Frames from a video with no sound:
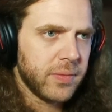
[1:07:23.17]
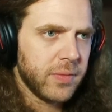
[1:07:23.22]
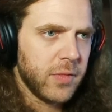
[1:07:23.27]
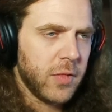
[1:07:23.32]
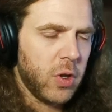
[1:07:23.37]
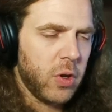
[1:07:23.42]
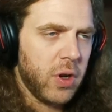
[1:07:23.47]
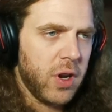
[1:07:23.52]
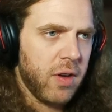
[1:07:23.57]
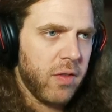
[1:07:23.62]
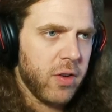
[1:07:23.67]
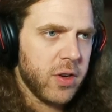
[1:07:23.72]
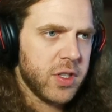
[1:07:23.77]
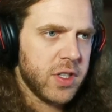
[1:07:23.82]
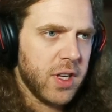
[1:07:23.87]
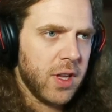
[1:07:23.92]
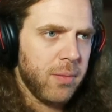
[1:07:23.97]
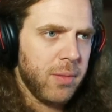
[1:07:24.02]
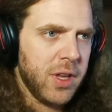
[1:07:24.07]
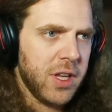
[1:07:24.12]
They'll never
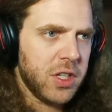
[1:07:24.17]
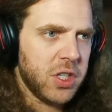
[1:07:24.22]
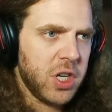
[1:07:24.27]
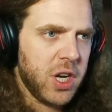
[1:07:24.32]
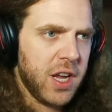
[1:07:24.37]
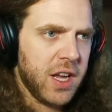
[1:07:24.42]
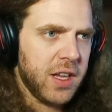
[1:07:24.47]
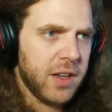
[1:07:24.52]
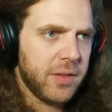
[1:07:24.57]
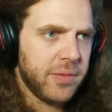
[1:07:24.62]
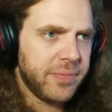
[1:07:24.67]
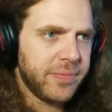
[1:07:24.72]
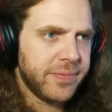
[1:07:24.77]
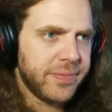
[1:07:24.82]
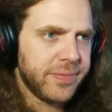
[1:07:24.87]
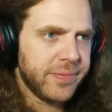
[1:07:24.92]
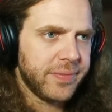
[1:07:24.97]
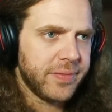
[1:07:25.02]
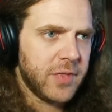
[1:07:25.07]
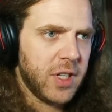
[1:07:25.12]
see me, chat.
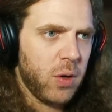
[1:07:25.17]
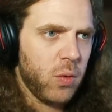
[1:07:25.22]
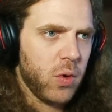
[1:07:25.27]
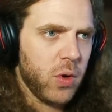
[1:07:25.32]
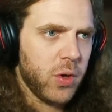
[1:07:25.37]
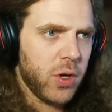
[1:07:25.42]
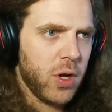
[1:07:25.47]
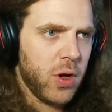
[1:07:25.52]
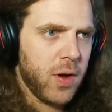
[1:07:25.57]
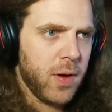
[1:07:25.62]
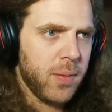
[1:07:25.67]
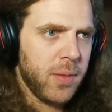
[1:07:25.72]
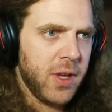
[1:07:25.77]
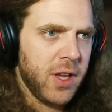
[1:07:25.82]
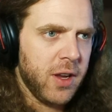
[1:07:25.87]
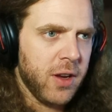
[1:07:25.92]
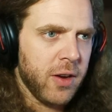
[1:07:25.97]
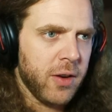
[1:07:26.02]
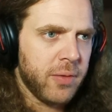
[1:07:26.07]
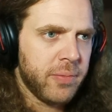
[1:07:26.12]
They won't know I'm
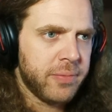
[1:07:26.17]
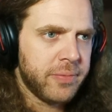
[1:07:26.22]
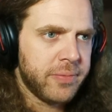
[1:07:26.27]
here.